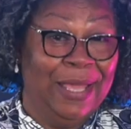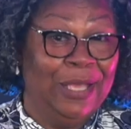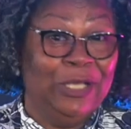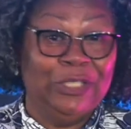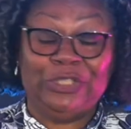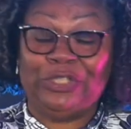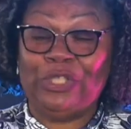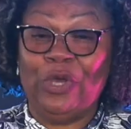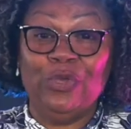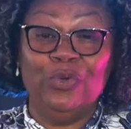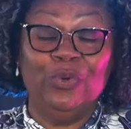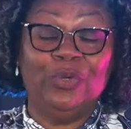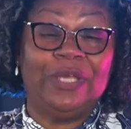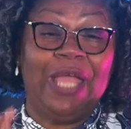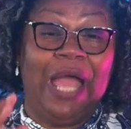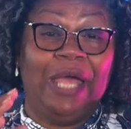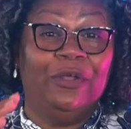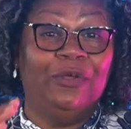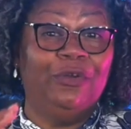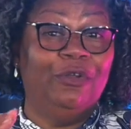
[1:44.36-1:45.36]
So you
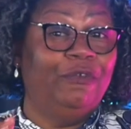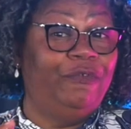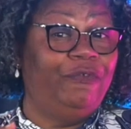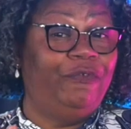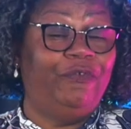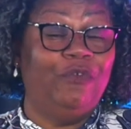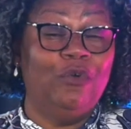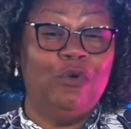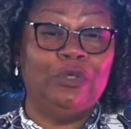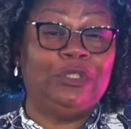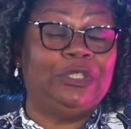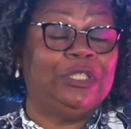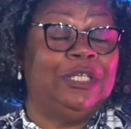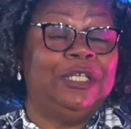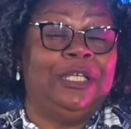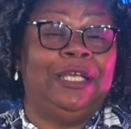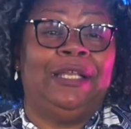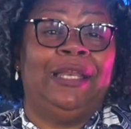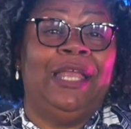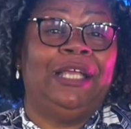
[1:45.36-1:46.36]
cannot afford to
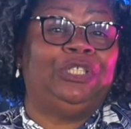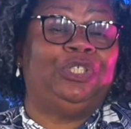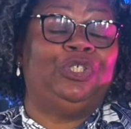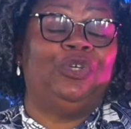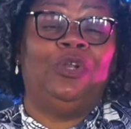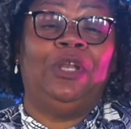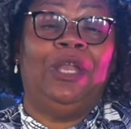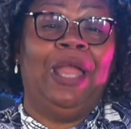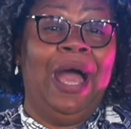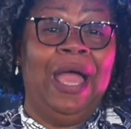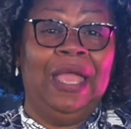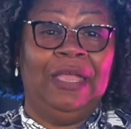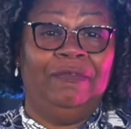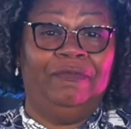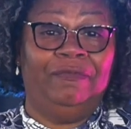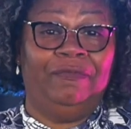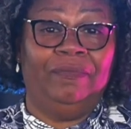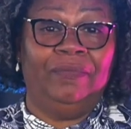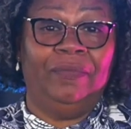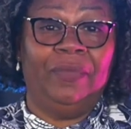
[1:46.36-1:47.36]
neglect your
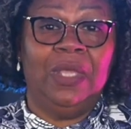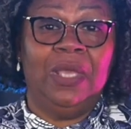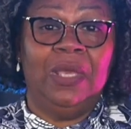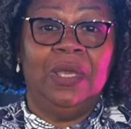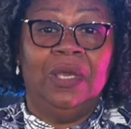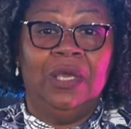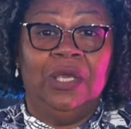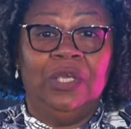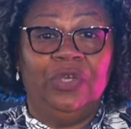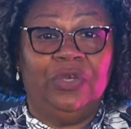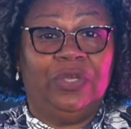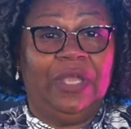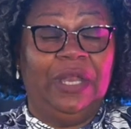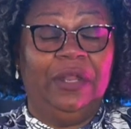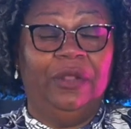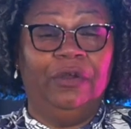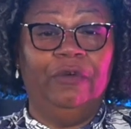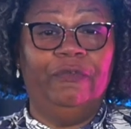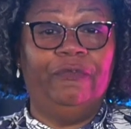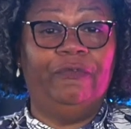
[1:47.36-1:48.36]
life. You
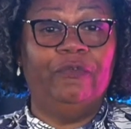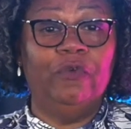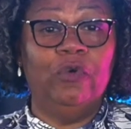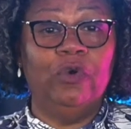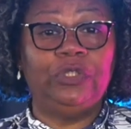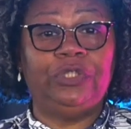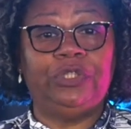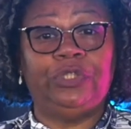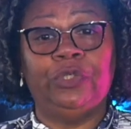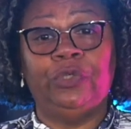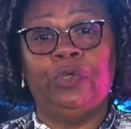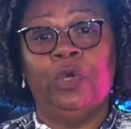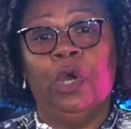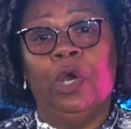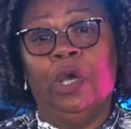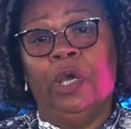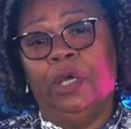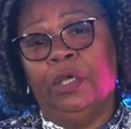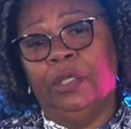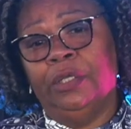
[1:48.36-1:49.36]
cannot afford to
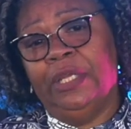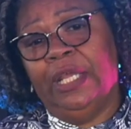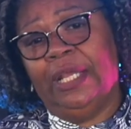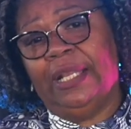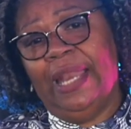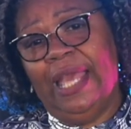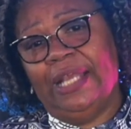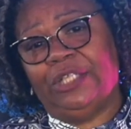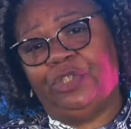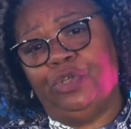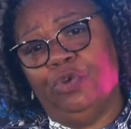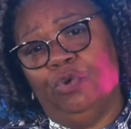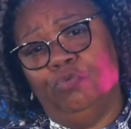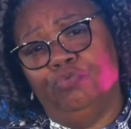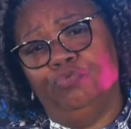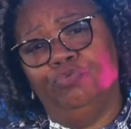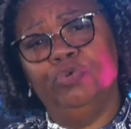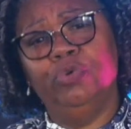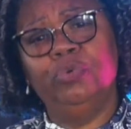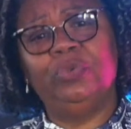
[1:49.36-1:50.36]
neglect your
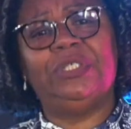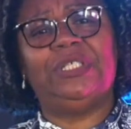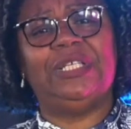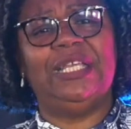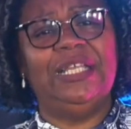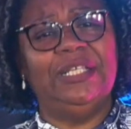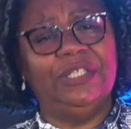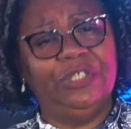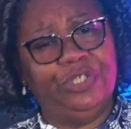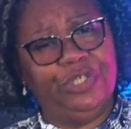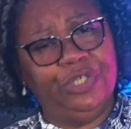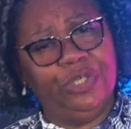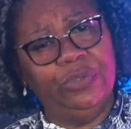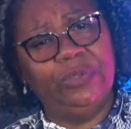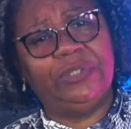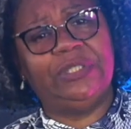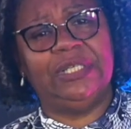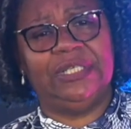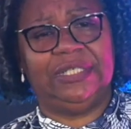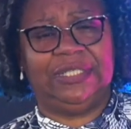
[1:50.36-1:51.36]
routine
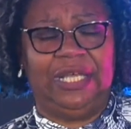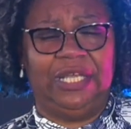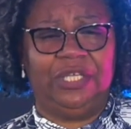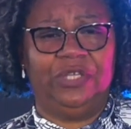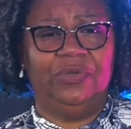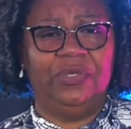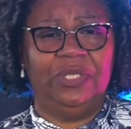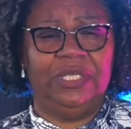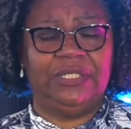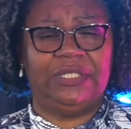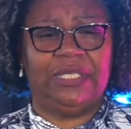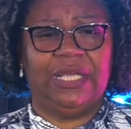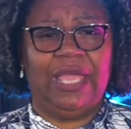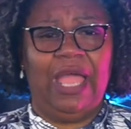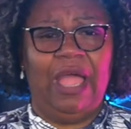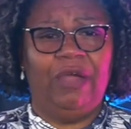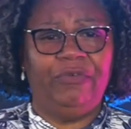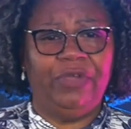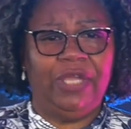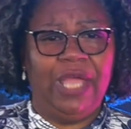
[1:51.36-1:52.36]
duties that you need to
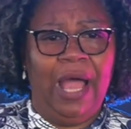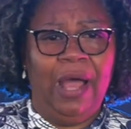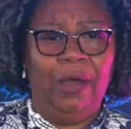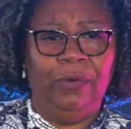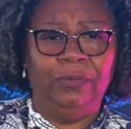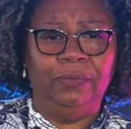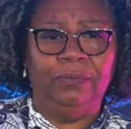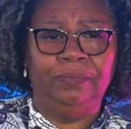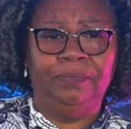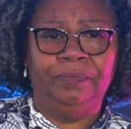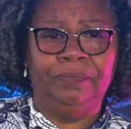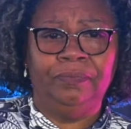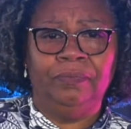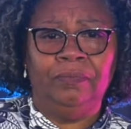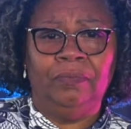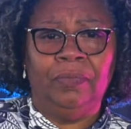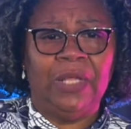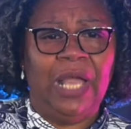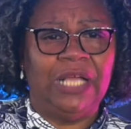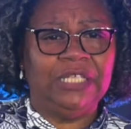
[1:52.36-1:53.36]
carry out.
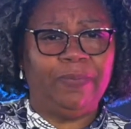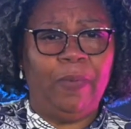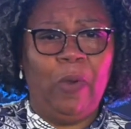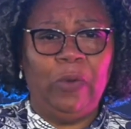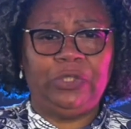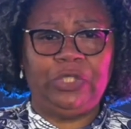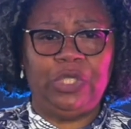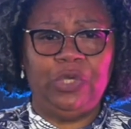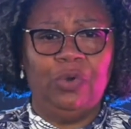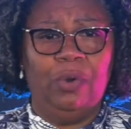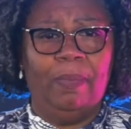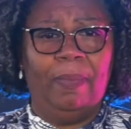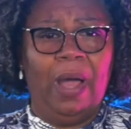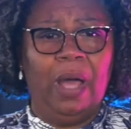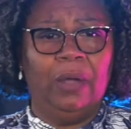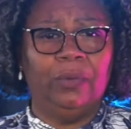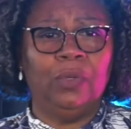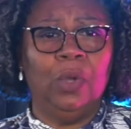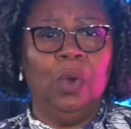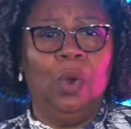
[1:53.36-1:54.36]
I spoke to you
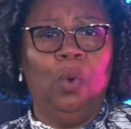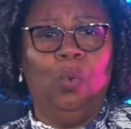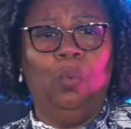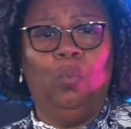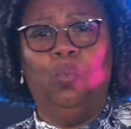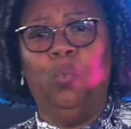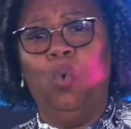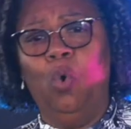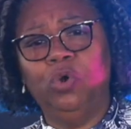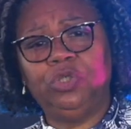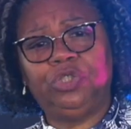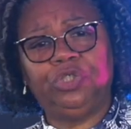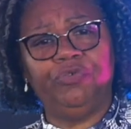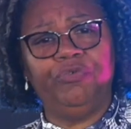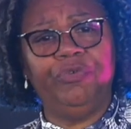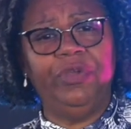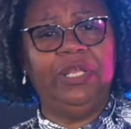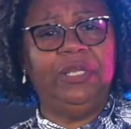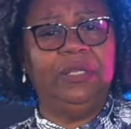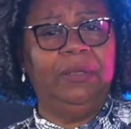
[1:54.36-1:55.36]
about
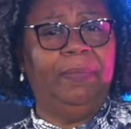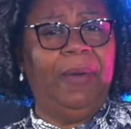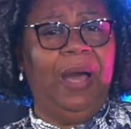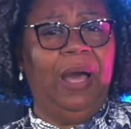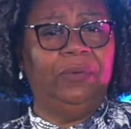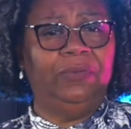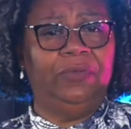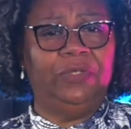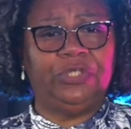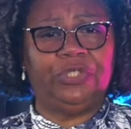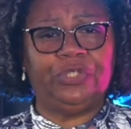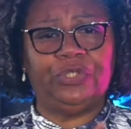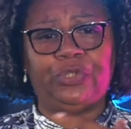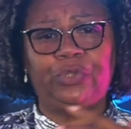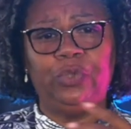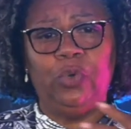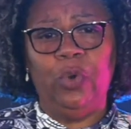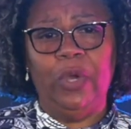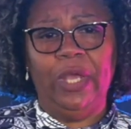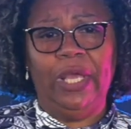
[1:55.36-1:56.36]
watering, about the
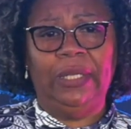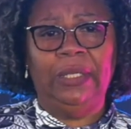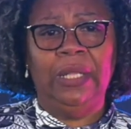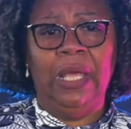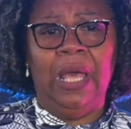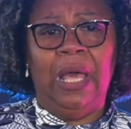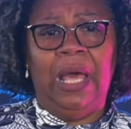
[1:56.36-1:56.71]
soil.